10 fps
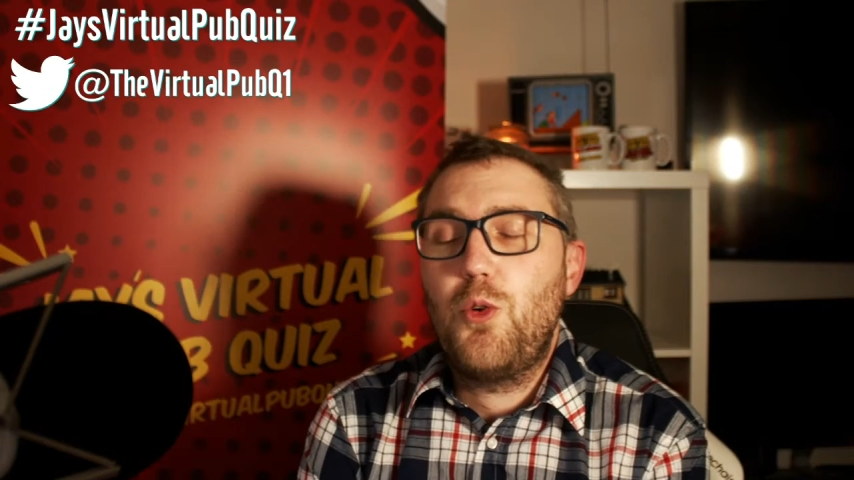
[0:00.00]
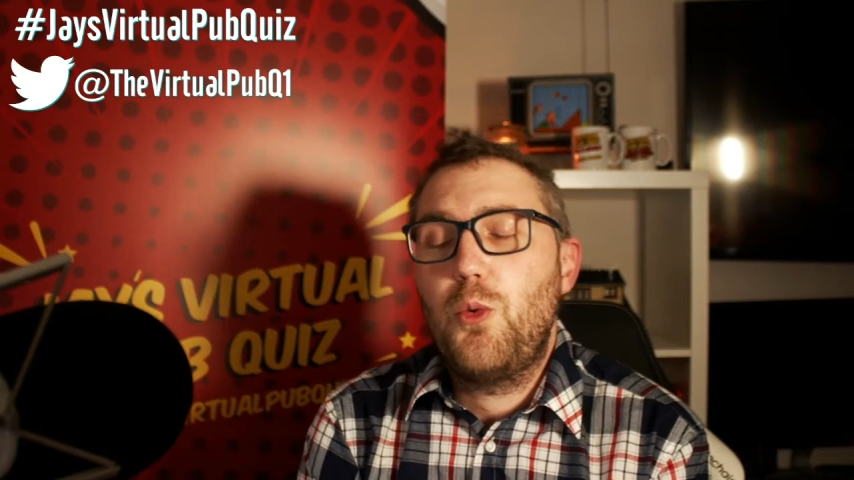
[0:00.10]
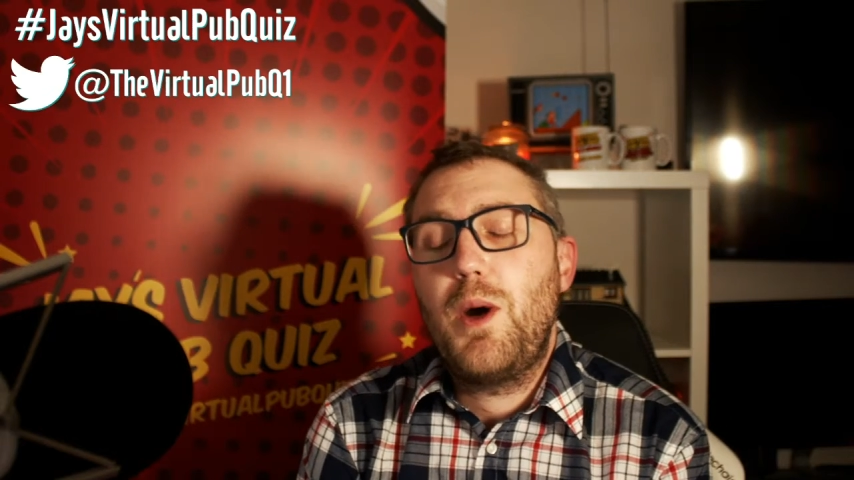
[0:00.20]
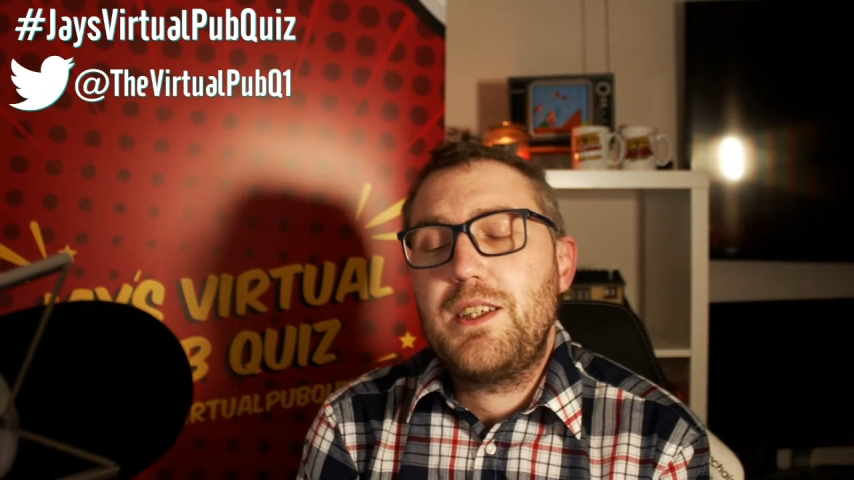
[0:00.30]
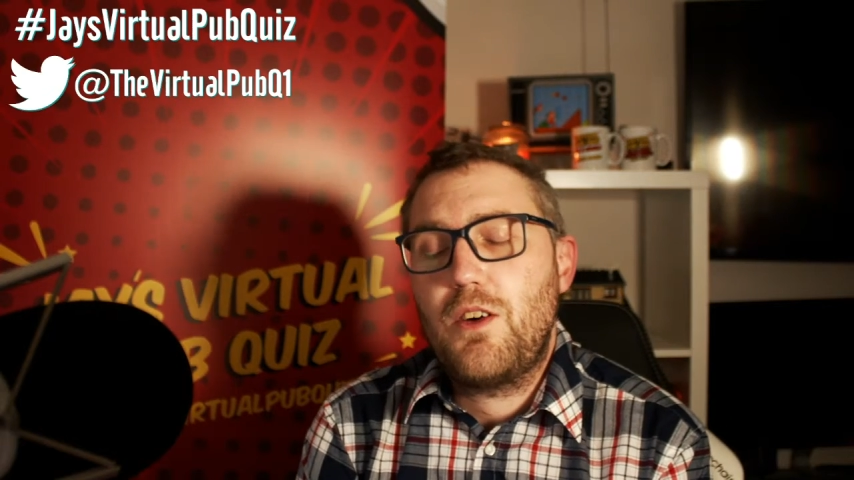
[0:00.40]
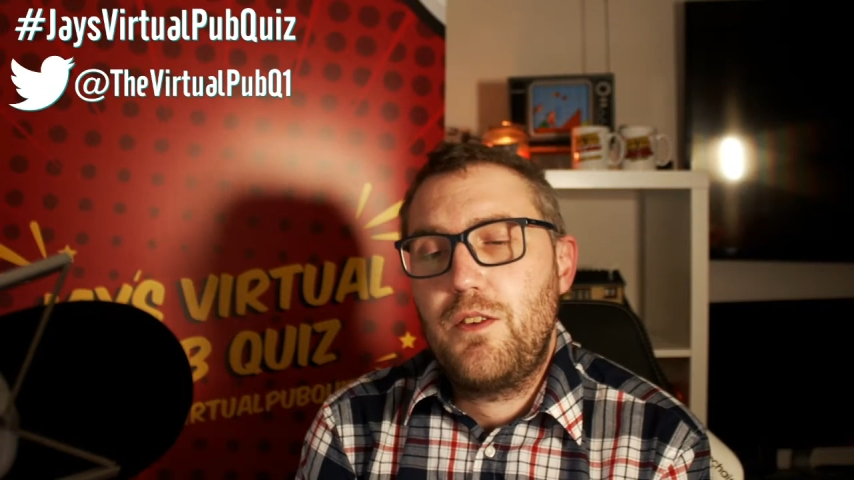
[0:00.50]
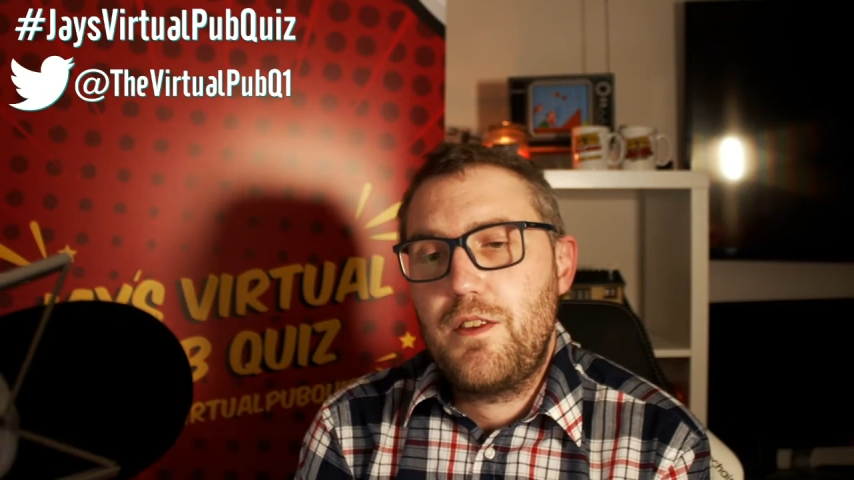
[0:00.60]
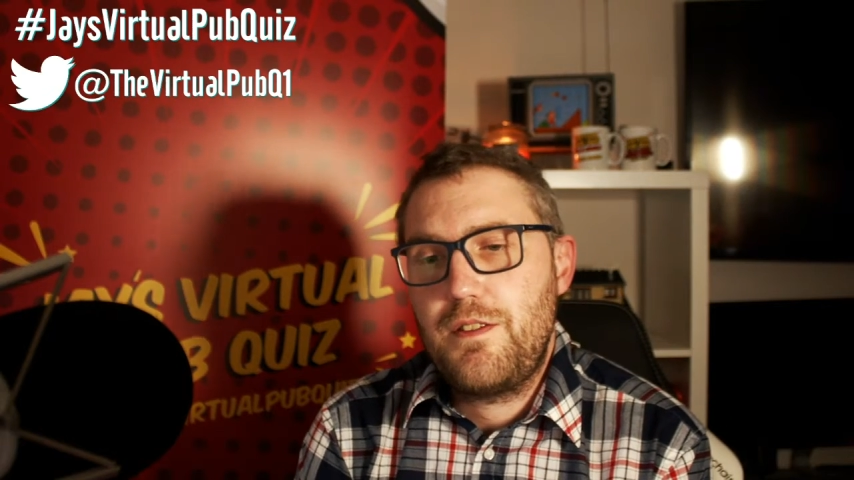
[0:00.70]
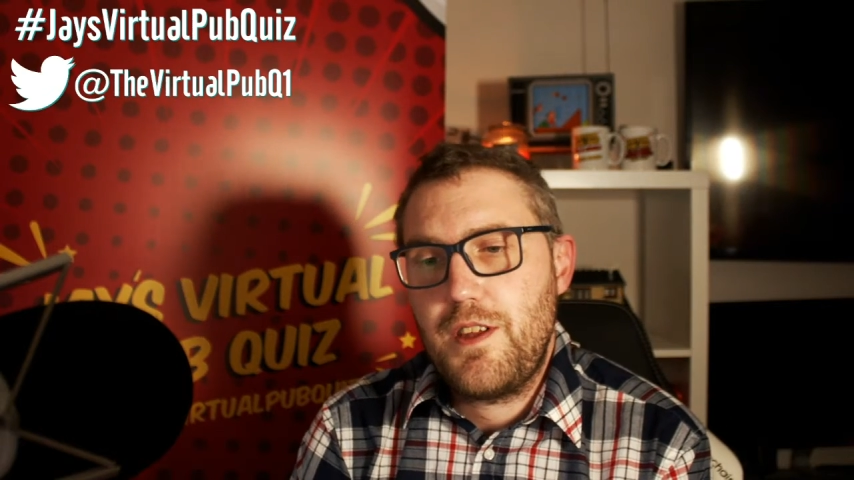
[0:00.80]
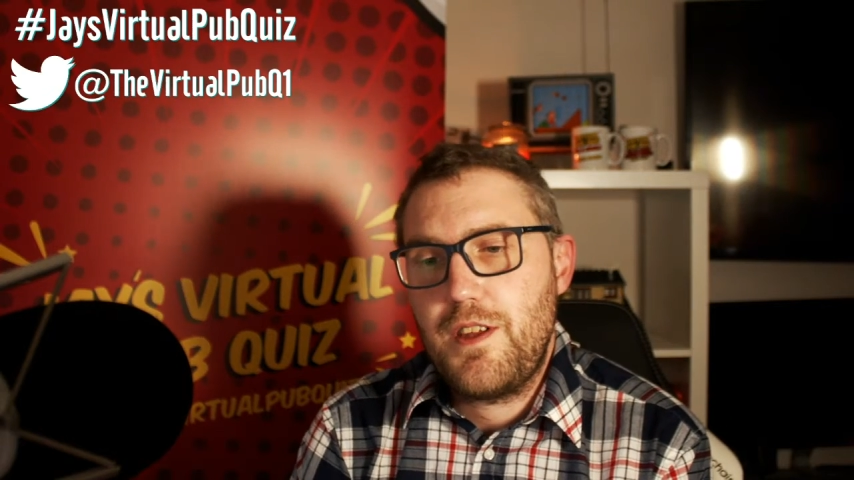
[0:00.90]
always on
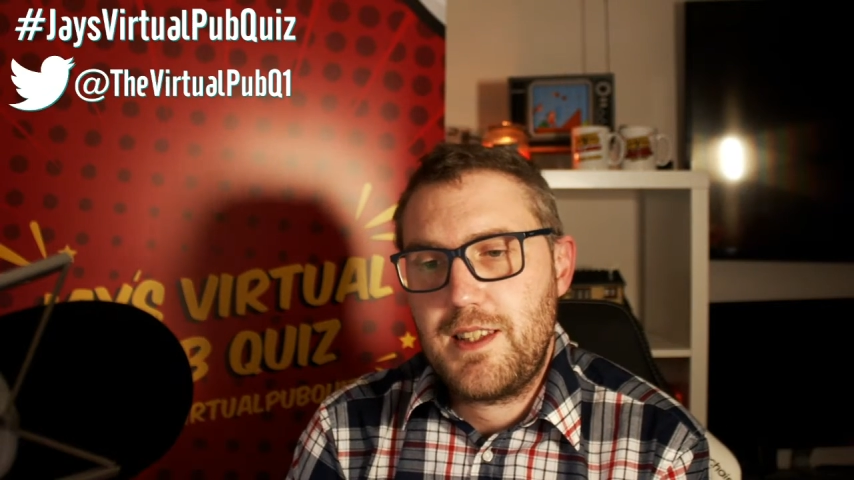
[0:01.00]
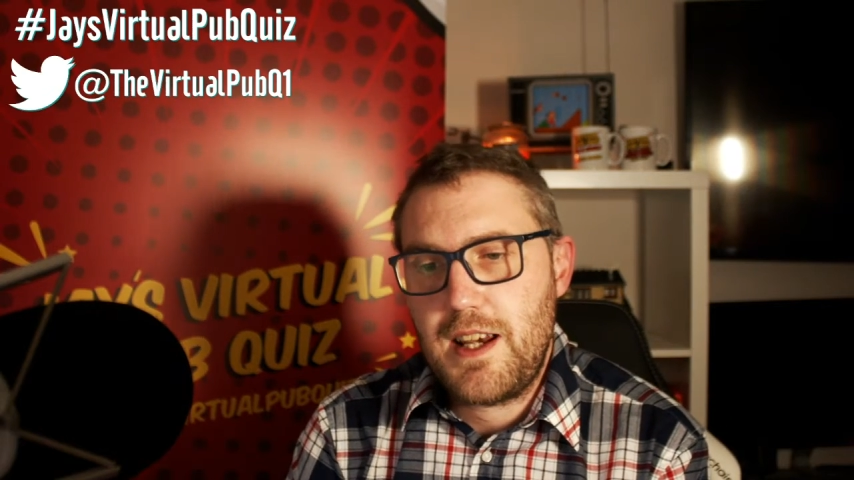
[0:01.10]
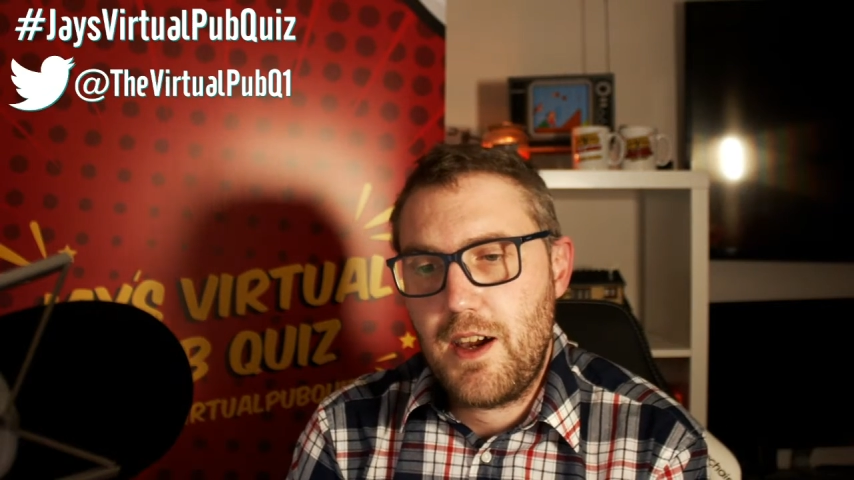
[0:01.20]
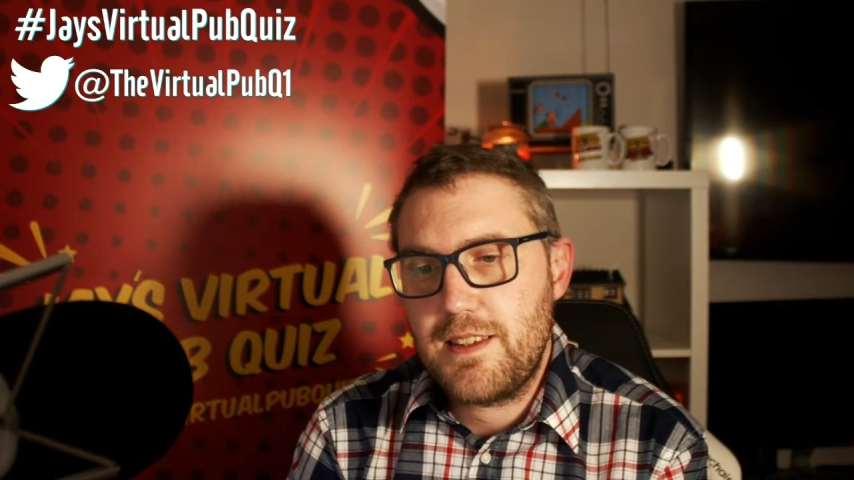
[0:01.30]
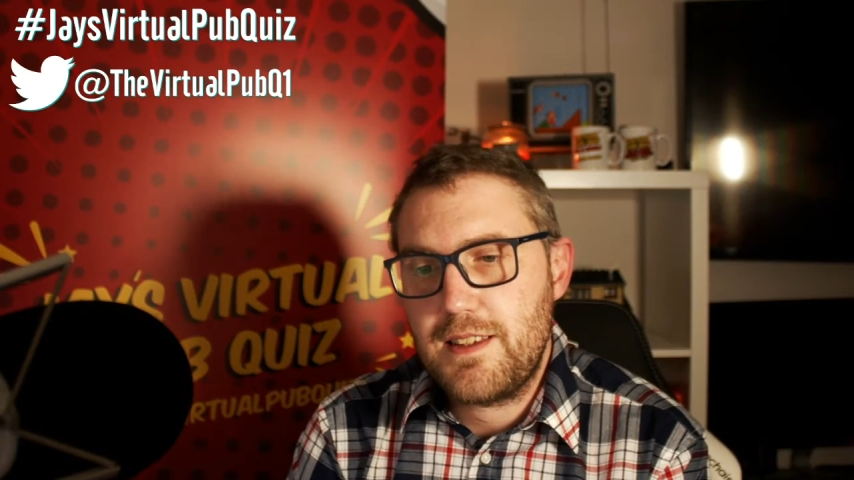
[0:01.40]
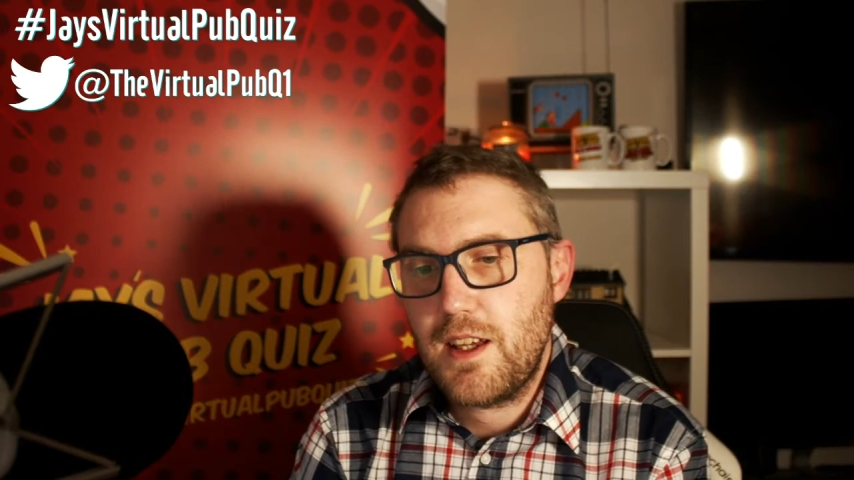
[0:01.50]
Thursday night.